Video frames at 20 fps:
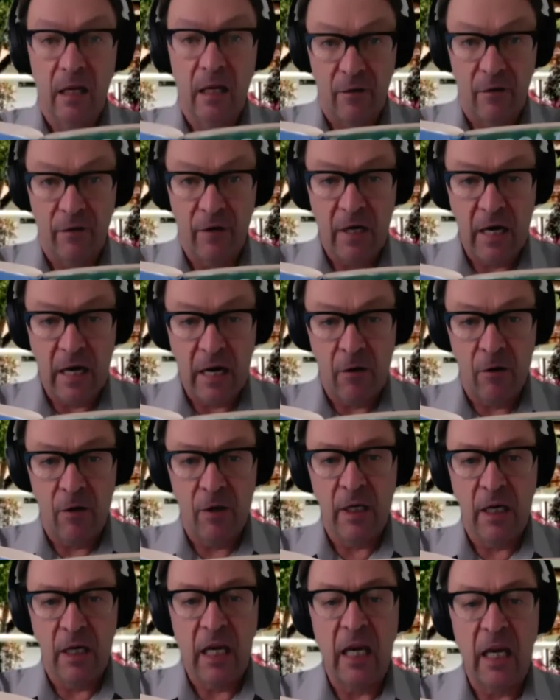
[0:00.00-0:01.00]
Every now
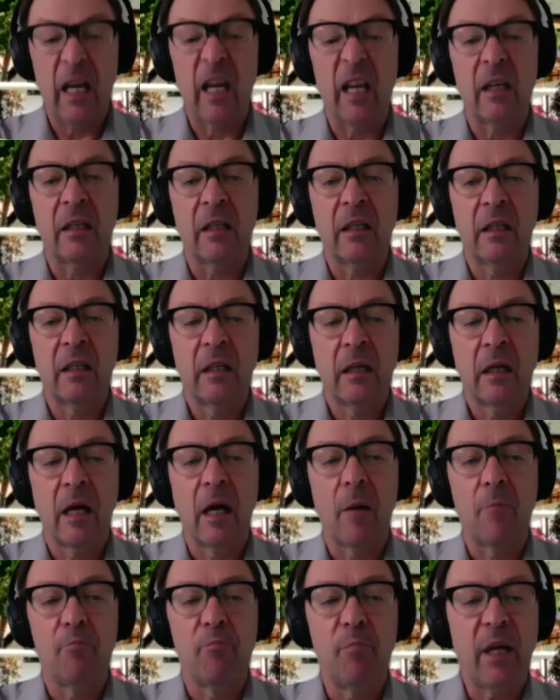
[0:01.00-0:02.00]
and again,
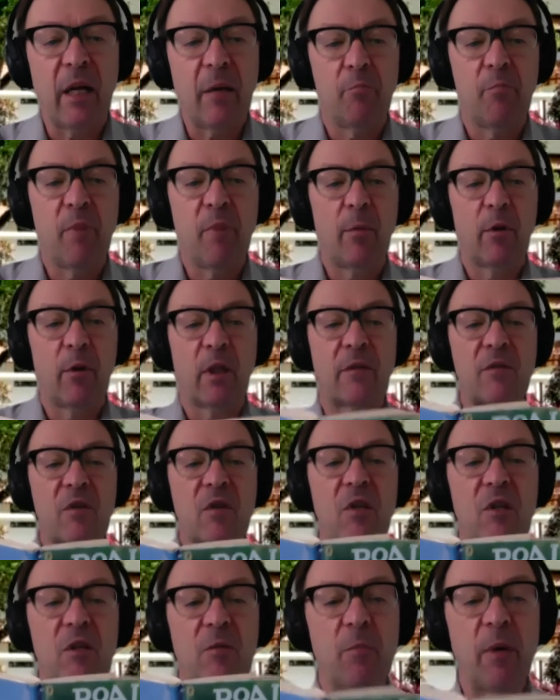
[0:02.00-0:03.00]
a big bubble of
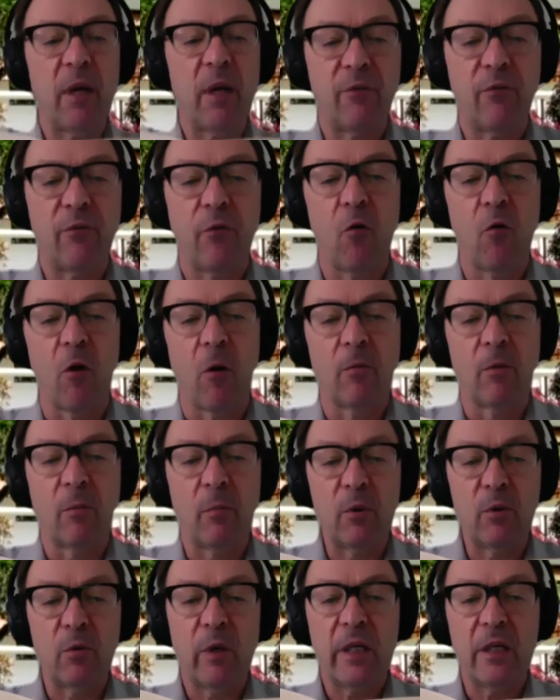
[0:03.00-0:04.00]
spit
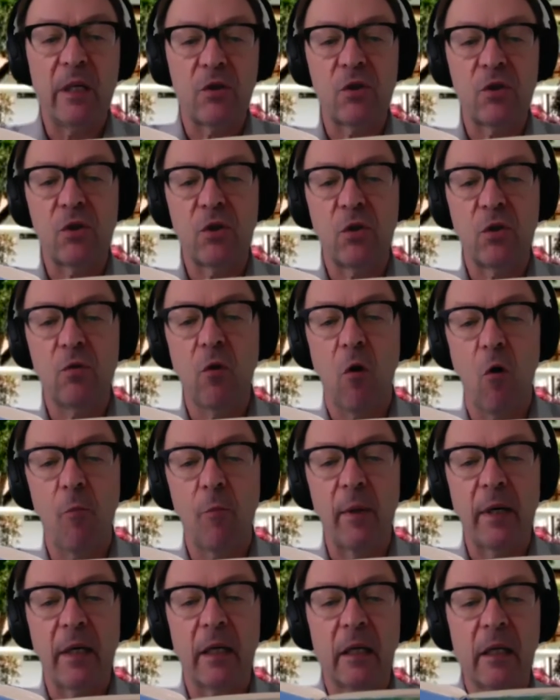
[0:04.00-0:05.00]
formed between his 2
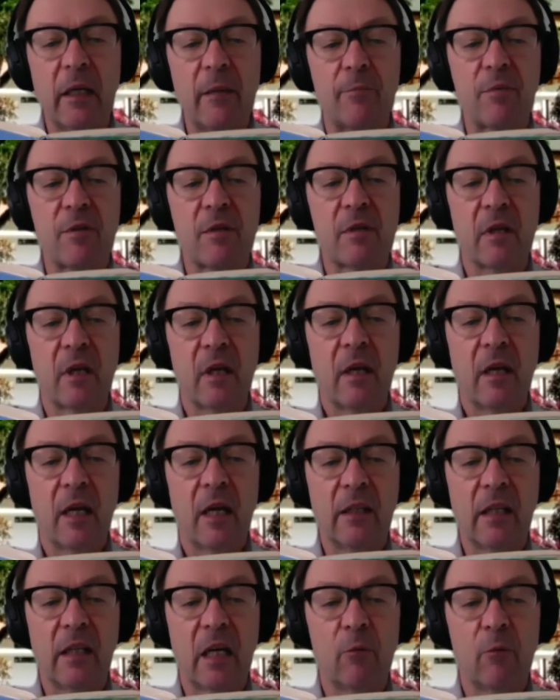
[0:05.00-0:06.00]
open lips,
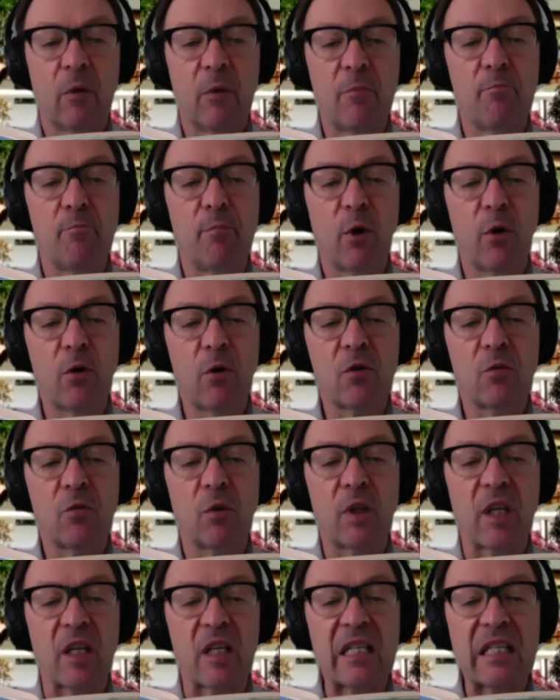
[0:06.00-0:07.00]
and then it would burst
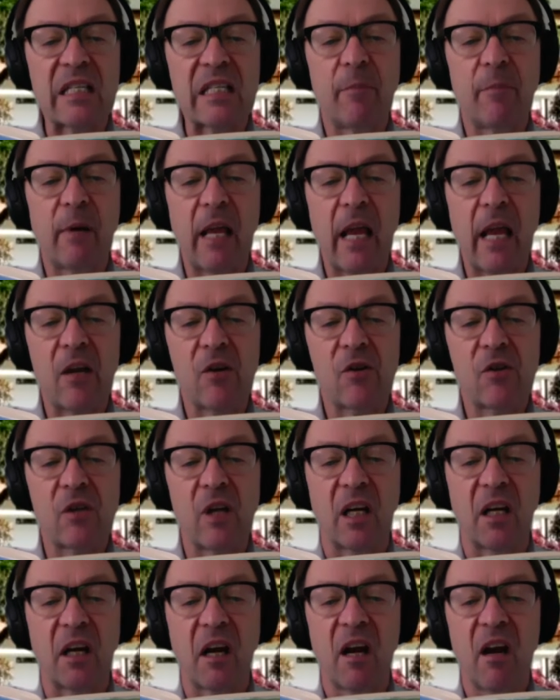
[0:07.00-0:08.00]
with a splash
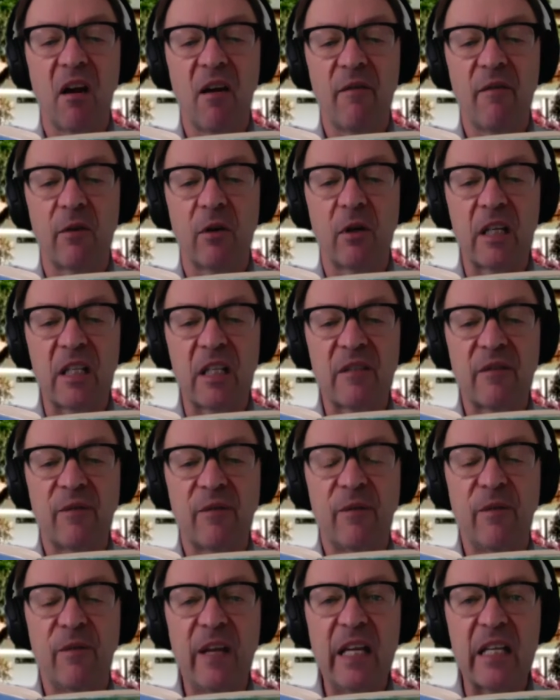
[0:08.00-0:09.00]
and cover his
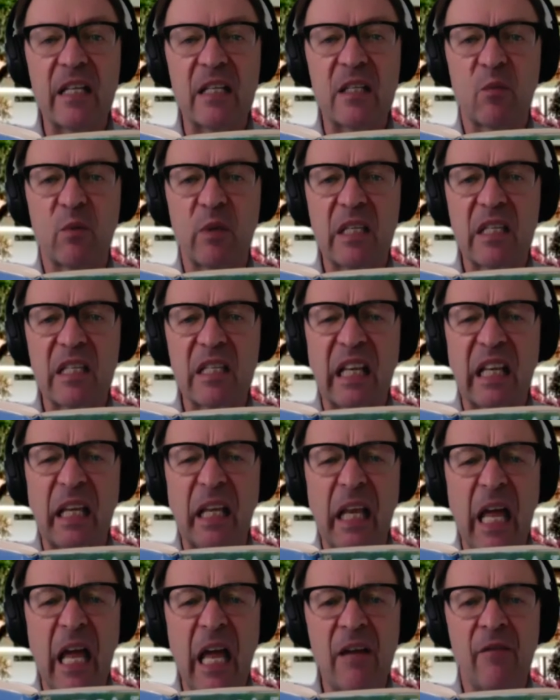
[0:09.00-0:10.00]
face with
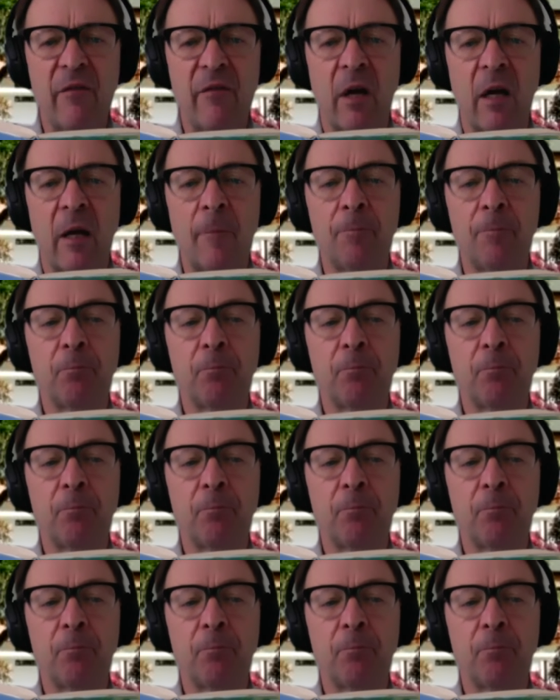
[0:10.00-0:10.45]
saliva.